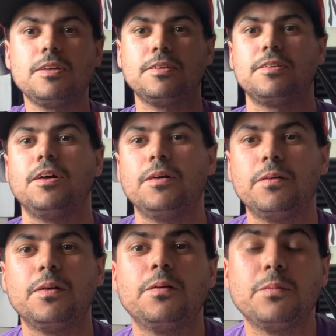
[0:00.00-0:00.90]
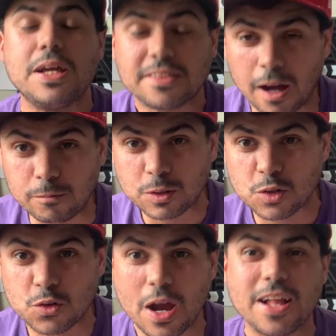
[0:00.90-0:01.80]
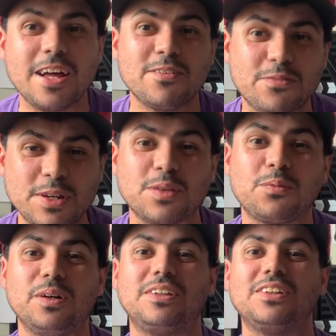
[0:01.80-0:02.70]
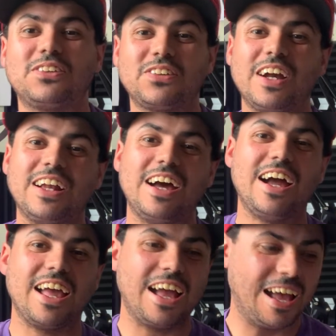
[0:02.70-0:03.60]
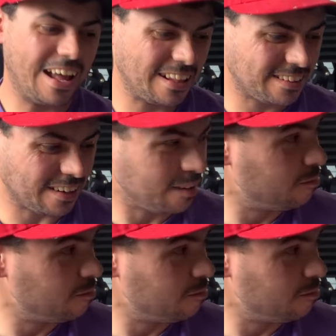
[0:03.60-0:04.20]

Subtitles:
So, we're done with the trailer, finished watching the trailer, and